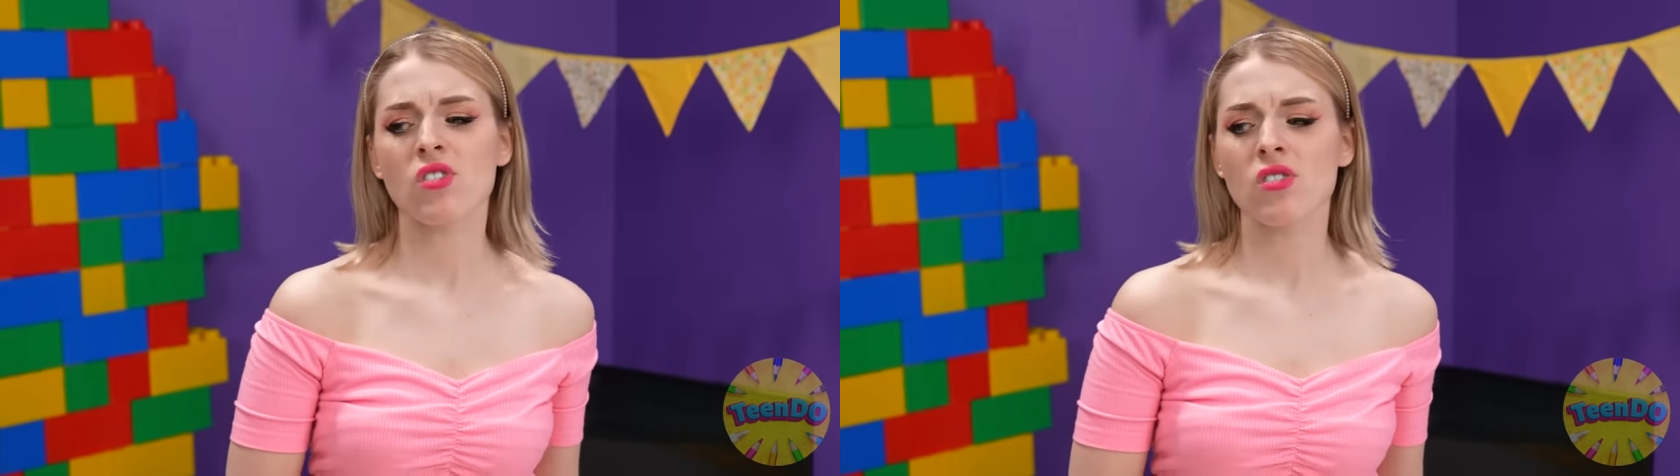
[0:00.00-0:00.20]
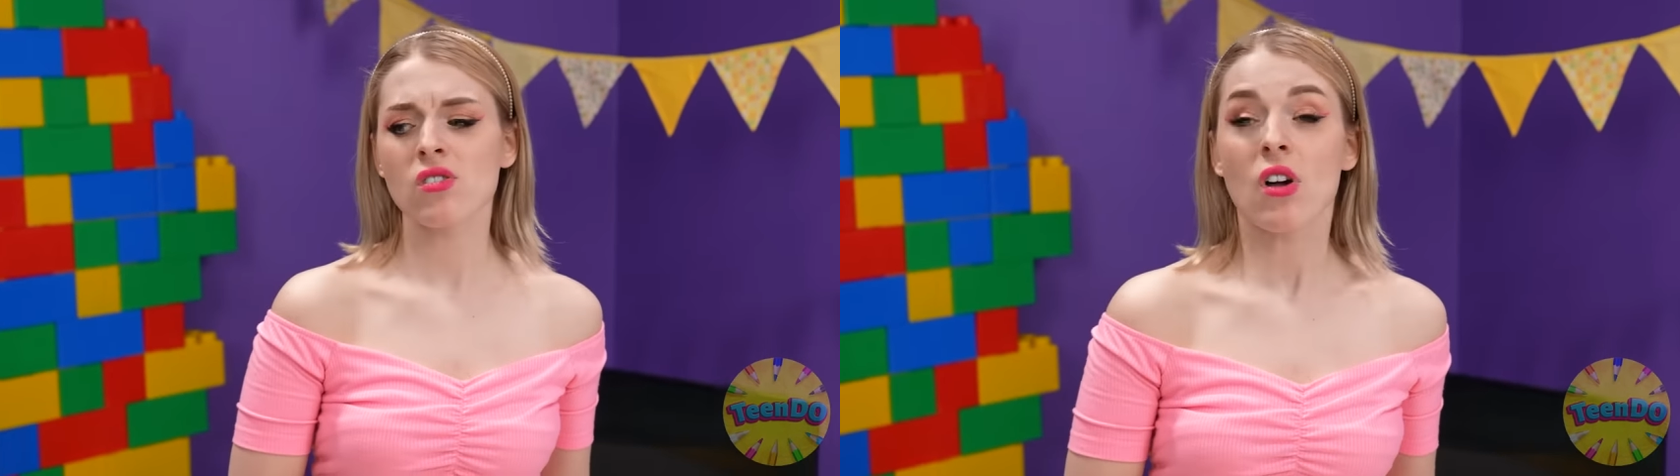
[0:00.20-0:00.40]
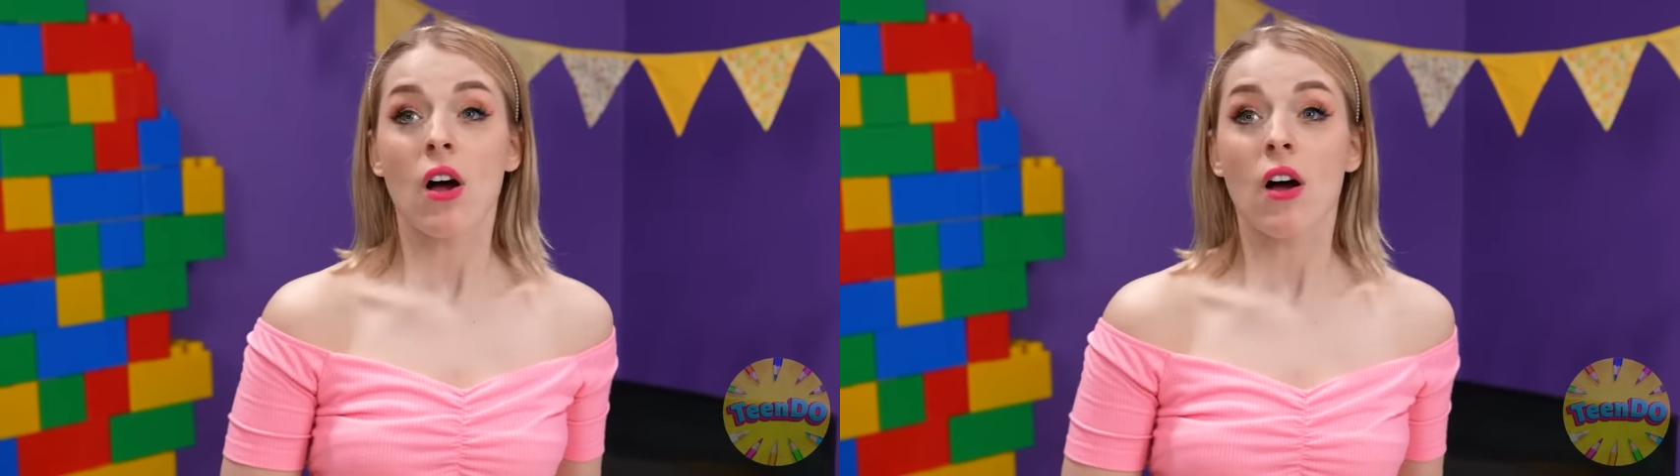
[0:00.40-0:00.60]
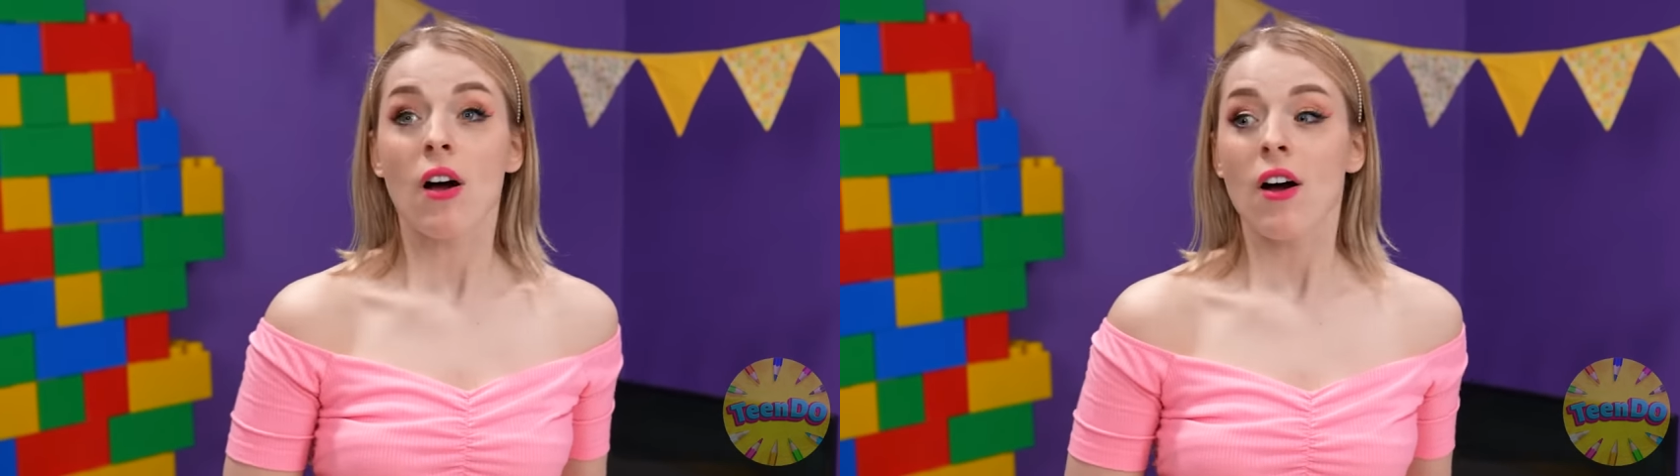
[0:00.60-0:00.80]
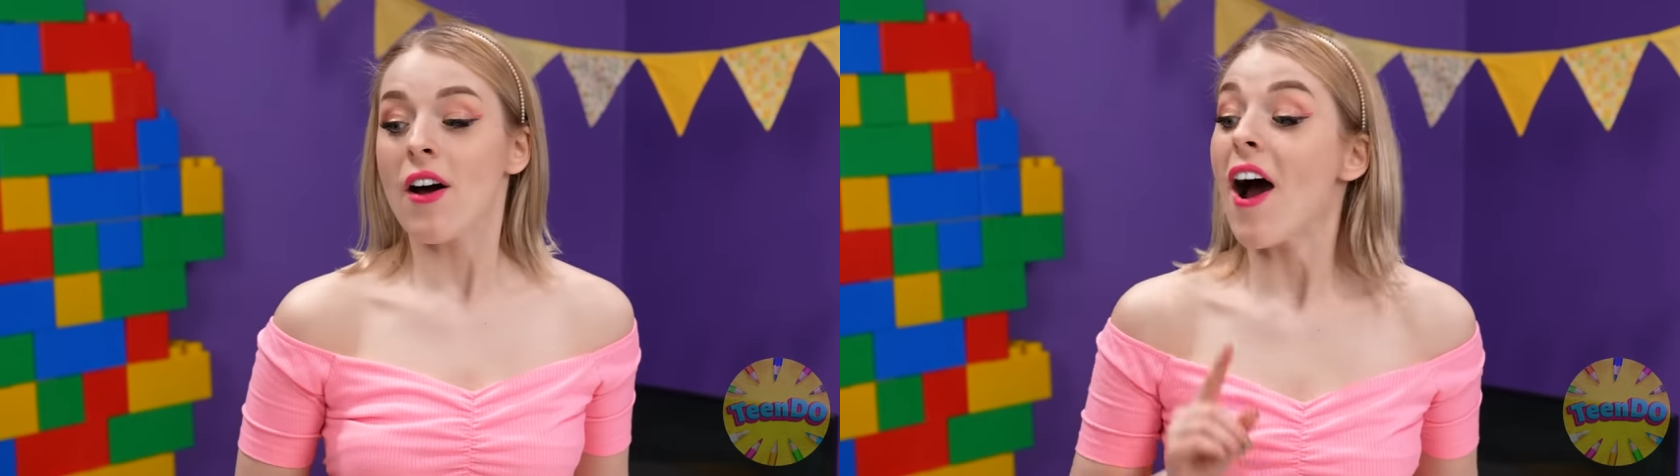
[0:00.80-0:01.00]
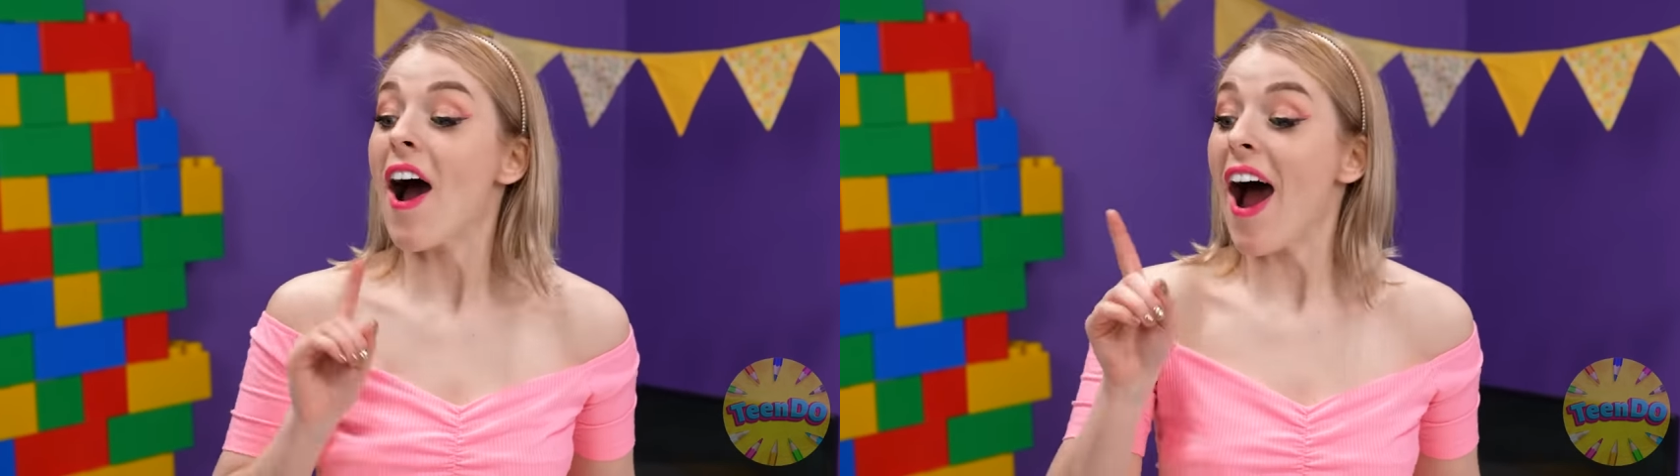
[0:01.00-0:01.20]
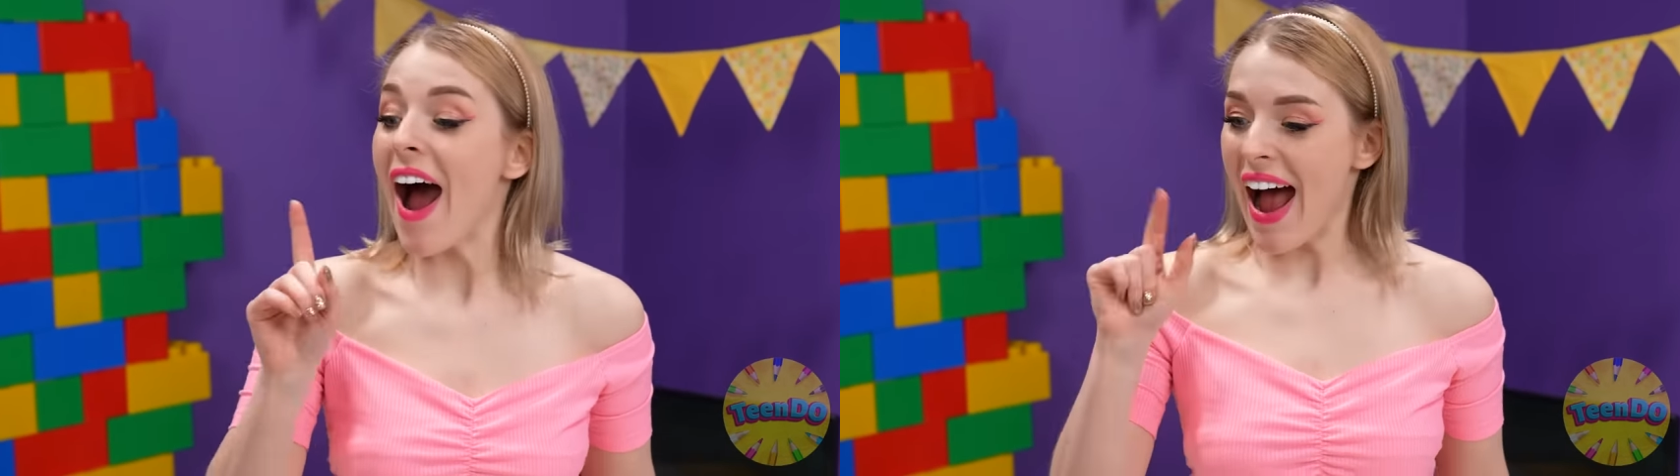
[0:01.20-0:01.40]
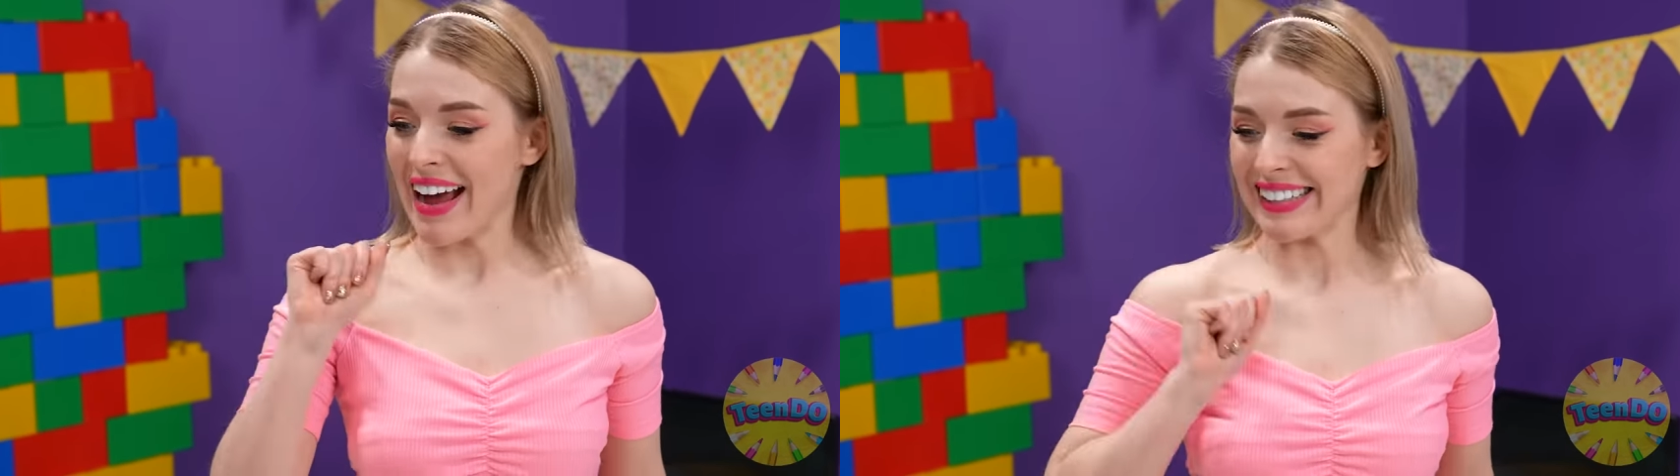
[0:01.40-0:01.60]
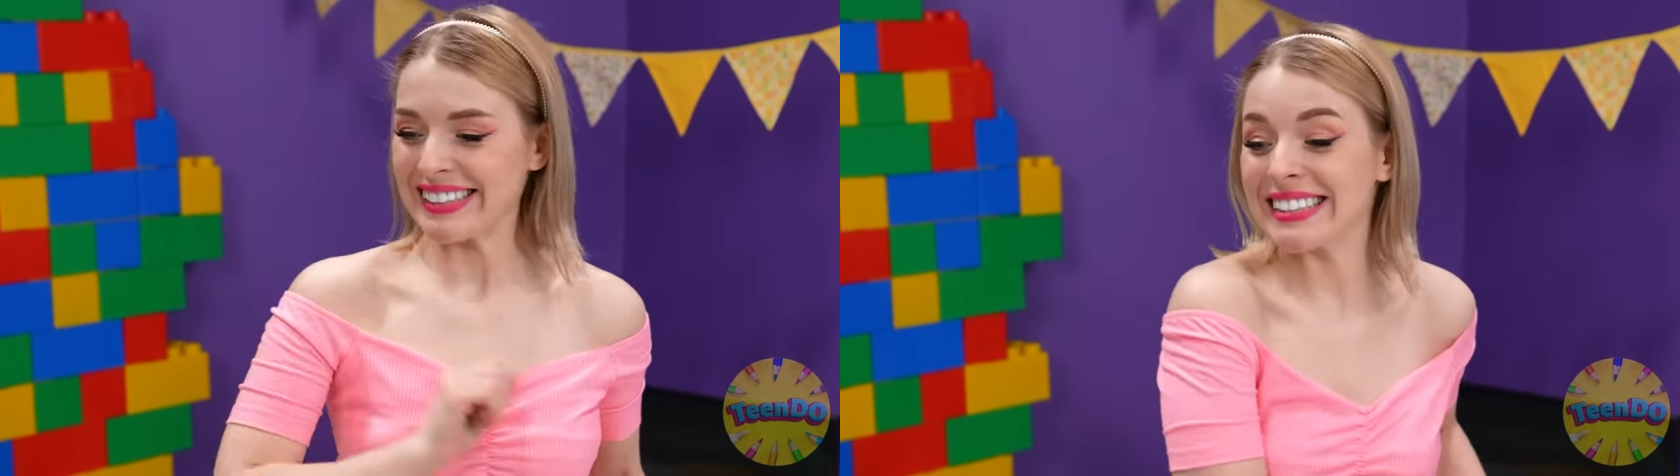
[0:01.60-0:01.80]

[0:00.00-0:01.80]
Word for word: What if I give you…